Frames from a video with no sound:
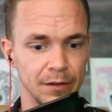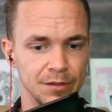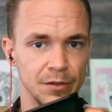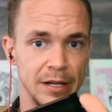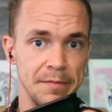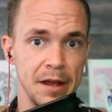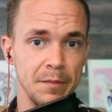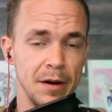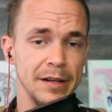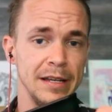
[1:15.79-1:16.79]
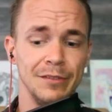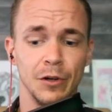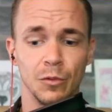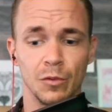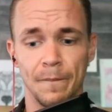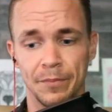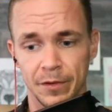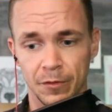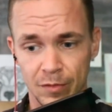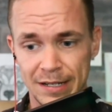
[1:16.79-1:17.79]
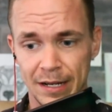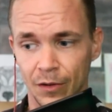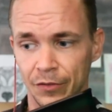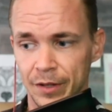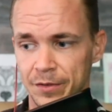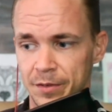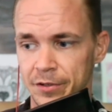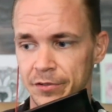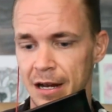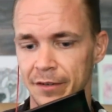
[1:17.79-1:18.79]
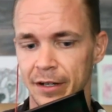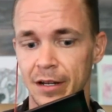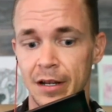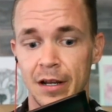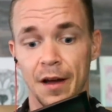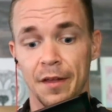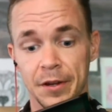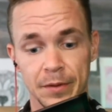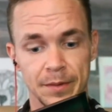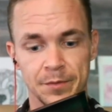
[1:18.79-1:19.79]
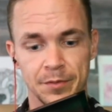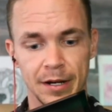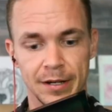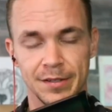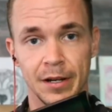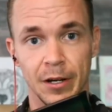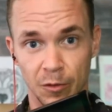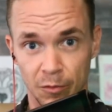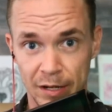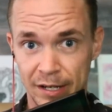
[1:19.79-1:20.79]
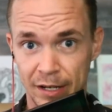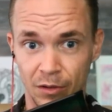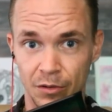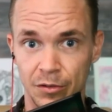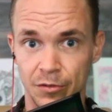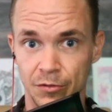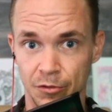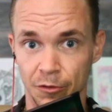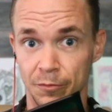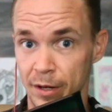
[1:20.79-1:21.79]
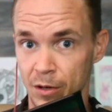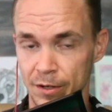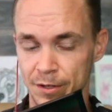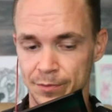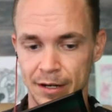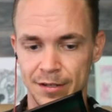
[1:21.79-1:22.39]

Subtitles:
So keep that in mind. Even though retail seems to be driving Ethereum's price, retail drove Bitcoin's price.